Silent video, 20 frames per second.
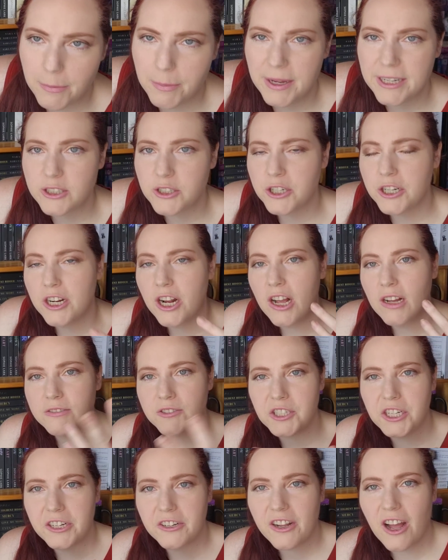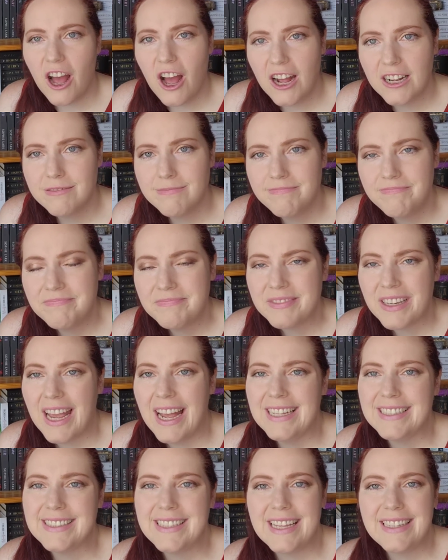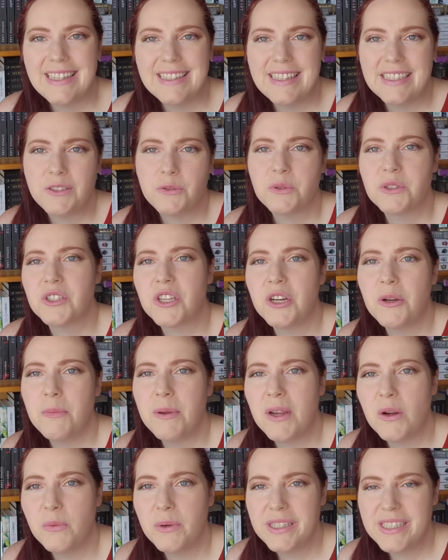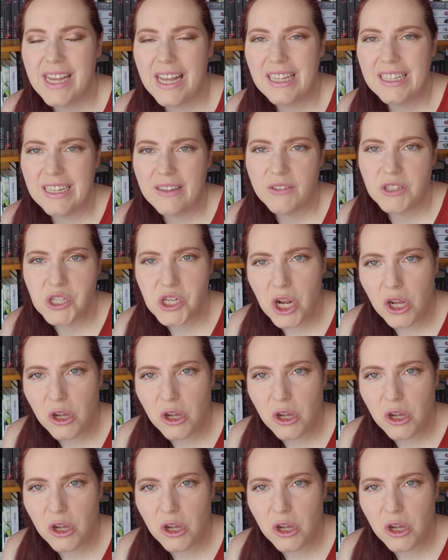had a picture of Shere Khan and said that this was going to be a retelling of the